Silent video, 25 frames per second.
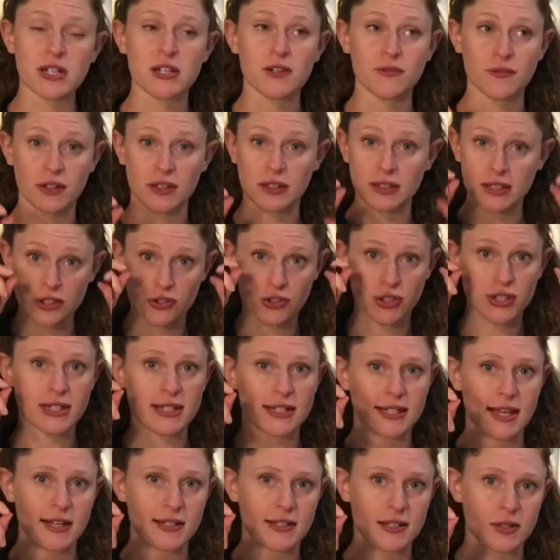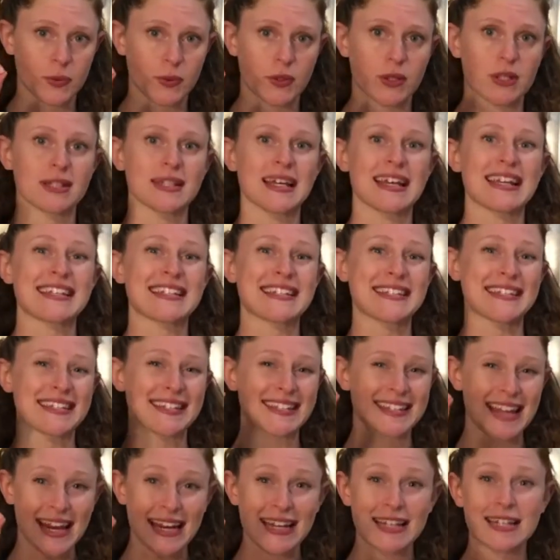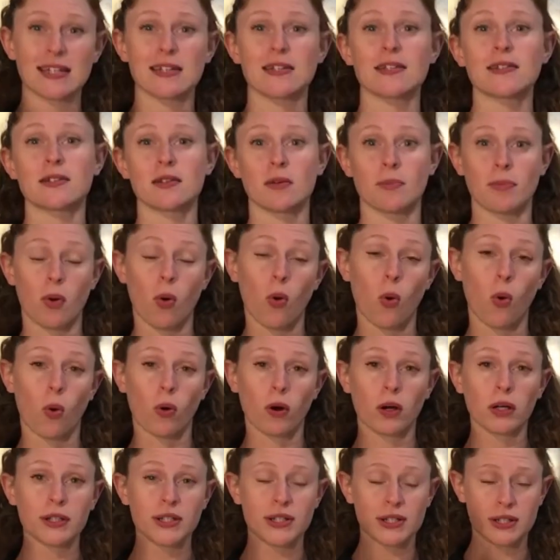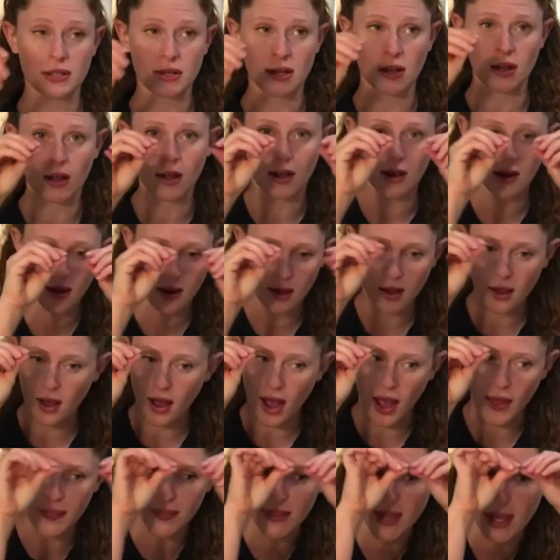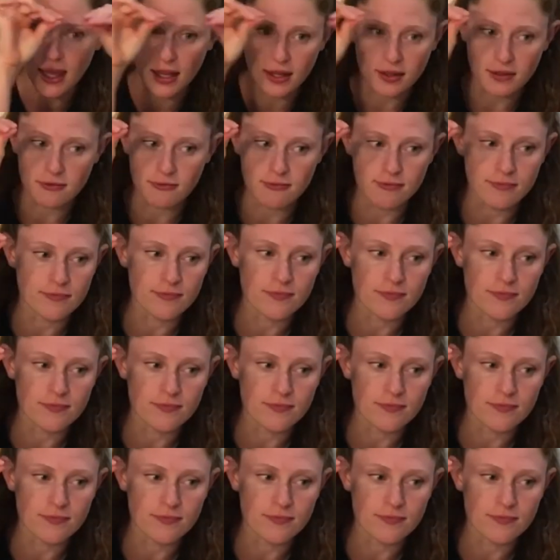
if it literally says the words stated support, and then,